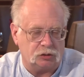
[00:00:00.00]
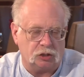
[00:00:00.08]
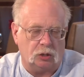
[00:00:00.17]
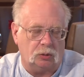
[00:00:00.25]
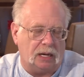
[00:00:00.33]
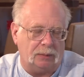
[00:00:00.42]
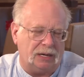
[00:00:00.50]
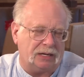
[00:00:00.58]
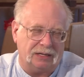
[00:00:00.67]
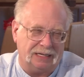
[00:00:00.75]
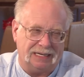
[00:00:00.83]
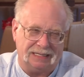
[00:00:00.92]
So I'm not
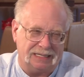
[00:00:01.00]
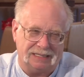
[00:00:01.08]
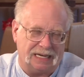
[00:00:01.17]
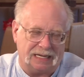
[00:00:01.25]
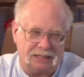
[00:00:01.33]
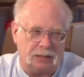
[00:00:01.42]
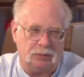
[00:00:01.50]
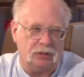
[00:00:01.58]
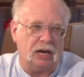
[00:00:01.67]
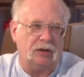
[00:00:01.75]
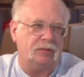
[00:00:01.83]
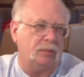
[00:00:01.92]
going to get the exact number
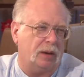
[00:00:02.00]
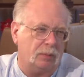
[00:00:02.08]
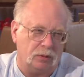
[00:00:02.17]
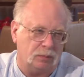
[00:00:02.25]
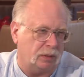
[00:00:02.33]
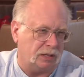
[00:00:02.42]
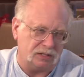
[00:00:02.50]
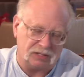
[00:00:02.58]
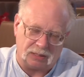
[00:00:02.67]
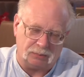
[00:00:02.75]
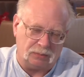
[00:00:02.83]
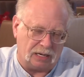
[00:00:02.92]
now from memory, but it's
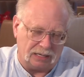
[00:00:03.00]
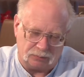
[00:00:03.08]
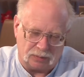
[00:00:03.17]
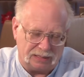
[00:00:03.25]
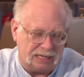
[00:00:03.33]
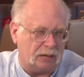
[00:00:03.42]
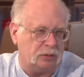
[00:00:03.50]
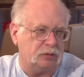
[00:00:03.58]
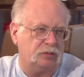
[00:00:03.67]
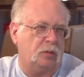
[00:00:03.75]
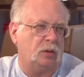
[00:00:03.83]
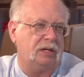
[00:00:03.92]
something like right now there's
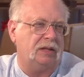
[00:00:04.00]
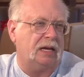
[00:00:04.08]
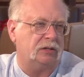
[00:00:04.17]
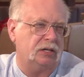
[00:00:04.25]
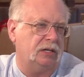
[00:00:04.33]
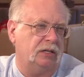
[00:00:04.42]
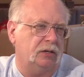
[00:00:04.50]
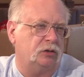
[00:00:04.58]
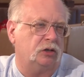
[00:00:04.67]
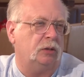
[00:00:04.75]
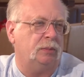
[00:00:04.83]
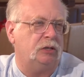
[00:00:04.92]
40,000 and there's
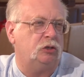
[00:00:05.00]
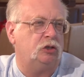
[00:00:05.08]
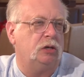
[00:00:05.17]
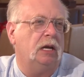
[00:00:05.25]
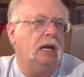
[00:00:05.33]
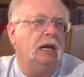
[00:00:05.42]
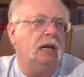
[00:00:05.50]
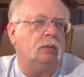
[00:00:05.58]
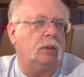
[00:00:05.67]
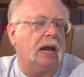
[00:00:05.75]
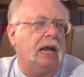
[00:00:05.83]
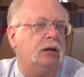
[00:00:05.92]
going
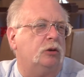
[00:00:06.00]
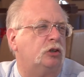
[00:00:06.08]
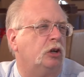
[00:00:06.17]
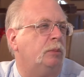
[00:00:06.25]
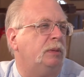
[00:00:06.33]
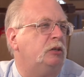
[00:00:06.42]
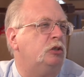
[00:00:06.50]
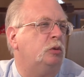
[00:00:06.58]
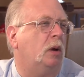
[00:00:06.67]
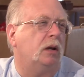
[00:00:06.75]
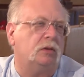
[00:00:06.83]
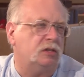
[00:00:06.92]
to be
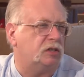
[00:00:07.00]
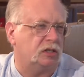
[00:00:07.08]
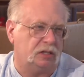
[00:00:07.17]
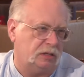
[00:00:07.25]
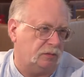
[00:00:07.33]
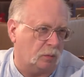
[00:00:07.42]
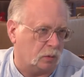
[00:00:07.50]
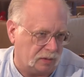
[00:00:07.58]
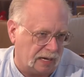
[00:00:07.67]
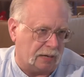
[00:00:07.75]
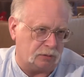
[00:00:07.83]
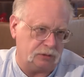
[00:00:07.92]

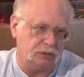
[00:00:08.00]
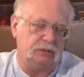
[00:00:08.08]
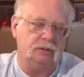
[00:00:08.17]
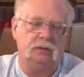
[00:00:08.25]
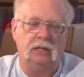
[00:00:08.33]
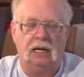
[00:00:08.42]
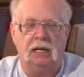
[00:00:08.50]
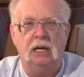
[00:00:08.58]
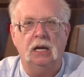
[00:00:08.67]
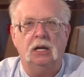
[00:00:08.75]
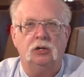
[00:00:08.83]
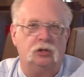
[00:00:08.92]
264,000. Okay?
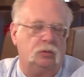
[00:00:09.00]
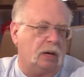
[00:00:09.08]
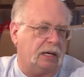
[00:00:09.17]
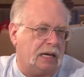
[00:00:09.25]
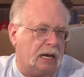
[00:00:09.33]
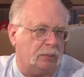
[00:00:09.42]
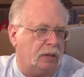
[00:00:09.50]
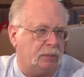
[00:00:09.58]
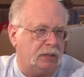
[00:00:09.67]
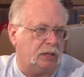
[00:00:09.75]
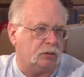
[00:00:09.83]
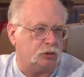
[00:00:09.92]
So right now
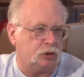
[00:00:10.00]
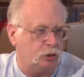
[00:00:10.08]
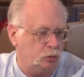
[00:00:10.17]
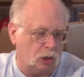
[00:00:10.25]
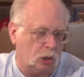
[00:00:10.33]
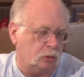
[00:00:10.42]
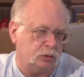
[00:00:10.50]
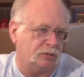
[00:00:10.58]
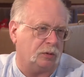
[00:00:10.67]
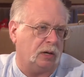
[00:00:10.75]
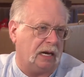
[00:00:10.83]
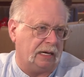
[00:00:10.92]
maybe there's 2 codes
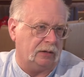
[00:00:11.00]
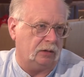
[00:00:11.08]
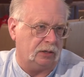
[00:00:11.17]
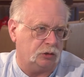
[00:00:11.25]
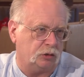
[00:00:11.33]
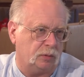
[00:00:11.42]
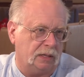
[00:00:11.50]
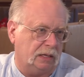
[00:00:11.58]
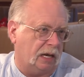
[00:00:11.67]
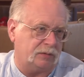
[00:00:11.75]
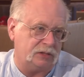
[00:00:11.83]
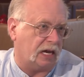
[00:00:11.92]
for an ankle injury,
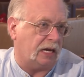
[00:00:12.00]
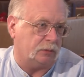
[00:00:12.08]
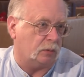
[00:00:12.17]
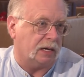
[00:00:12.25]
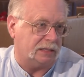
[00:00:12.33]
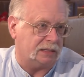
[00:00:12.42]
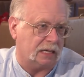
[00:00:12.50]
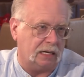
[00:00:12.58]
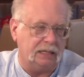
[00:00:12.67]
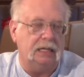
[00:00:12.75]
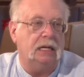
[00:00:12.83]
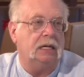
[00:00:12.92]
left side, right
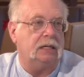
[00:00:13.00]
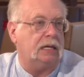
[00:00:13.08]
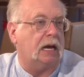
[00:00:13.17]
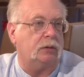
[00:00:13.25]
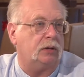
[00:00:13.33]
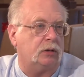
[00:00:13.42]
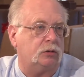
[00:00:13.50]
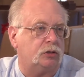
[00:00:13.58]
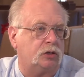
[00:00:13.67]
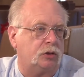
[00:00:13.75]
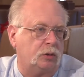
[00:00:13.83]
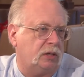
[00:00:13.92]
side. Now
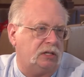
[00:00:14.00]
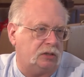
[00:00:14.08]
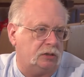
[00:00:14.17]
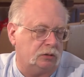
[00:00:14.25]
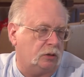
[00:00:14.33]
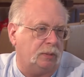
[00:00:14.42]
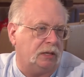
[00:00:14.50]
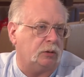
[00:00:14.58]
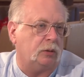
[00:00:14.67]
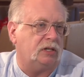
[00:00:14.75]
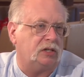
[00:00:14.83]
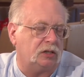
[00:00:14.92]
there's going to be
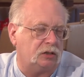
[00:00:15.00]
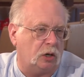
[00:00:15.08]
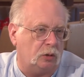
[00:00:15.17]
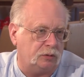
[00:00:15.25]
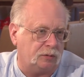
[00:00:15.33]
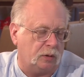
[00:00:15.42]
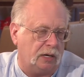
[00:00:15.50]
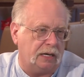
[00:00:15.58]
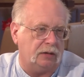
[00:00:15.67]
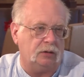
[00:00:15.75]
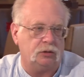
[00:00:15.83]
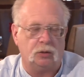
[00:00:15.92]
36 codes for an
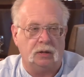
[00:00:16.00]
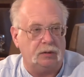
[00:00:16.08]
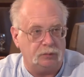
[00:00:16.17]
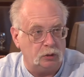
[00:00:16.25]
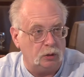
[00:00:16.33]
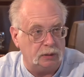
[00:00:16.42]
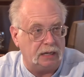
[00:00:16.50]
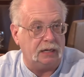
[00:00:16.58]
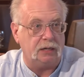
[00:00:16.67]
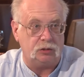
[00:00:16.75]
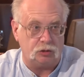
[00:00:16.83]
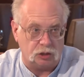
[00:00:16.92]
ankle injury, and if you don't get
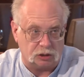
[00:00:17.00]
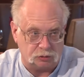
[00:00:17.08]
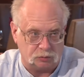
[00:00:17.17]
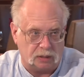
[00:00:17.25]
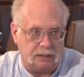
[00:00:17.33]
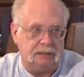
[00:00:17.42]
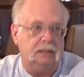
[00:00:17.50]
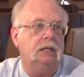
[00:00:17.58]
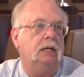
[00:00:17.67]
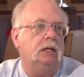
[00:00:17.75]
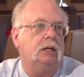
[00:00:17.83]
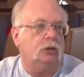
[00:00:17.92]
it just right,
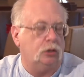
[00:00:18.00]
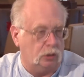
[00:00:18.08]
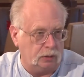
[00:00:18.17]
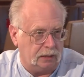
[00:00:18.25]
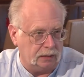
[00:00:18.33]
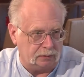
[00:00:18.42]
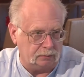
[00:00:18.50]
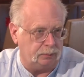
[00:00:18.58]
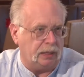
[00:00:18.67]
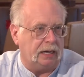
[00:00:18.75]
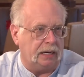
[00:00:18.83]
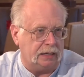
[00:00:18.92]
you don't get
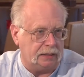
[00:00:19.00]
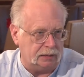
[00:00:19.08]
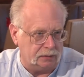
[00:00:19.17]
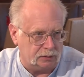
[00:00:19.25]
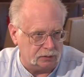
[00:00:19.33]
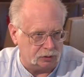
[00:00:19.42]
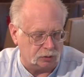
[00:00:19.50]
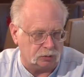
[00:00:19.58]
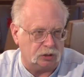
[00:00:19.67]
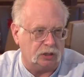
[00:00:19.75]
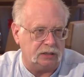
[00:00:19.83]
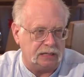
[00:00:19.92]
paid, and so
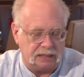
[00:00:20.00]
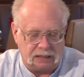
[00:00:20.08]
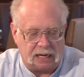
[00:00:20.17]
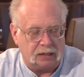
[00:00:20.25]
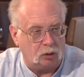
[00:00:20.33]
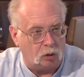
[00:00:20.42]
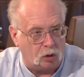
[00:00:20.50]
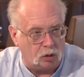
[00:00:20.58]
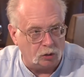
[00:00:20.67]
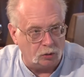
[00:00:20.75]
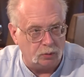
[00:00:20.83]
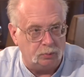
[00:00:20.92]
it's going to take a lot
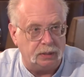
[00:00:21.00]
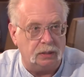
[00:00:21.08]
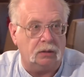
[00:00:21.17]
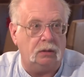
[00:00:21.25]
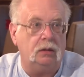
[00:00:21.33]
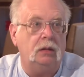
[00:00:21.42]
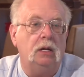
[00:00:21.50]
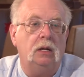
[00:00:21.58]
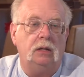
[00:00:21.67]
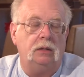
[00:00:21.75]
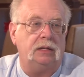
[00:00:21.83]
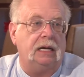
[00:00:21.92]
longer to bill.
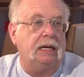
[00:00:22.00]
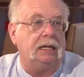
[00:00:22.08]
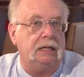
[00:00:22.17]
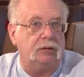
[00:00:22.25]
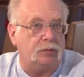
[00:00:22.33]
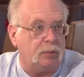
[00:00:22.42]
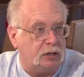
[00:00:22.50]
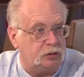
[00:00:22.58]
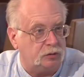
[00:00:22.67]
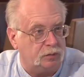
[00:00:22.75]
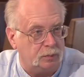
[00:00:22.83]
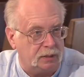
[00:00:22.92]
Getting the
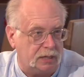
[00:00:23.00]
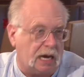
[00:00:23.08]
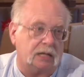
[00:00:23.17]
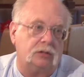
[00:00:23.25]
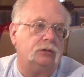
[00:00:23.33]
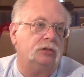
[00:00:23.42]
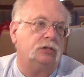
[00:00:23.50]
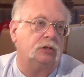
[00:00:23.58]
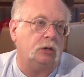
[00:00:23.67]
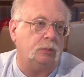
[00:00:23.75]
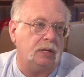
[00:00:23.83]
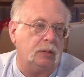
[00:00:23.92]
information from the doctors is
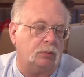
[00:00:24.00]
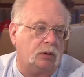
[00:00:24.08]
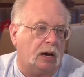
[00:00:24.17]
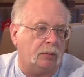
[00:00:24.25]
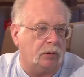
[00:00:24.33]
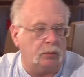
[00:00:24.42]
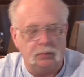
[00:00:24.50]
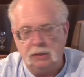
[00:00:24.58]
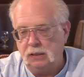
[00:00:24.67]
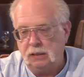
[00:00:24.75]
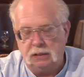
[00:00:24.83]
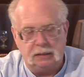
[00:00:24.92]
going to be a problem.
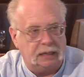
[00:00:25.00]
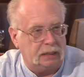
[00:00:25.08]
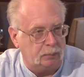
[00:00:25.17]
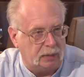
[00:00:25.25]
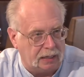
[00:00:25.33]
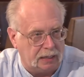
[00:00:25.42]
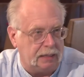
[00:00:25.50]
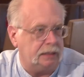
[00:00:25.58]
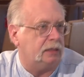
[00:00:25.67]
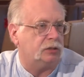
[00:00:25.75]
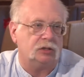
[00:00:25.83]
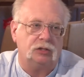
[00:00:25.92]
Getting paid
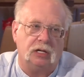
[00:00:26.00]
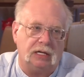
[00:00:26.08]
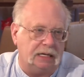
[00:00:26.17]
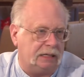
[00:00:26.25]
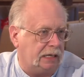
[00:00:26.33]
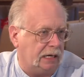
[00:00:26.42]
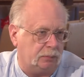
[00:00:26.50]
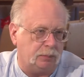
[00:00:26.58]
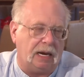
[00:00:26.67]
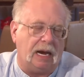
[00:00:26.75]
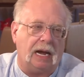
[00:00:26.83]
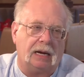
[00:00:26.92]
because it's going to get kicked
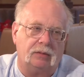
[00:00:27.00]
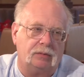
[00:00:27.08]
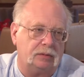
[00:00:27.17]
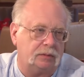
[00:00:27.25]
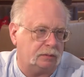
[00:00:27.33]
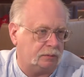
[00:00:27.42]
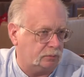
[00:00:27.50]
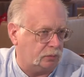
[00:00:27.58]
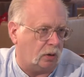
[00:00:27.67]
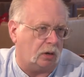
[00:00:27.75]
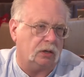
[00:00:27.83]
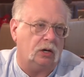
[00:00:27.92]
back.
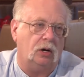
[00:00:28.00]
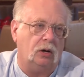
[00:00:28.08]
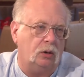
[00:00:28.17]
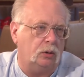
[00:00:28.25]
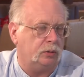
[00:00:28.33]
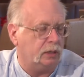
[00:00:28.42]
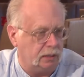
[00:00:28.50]
Wrong code.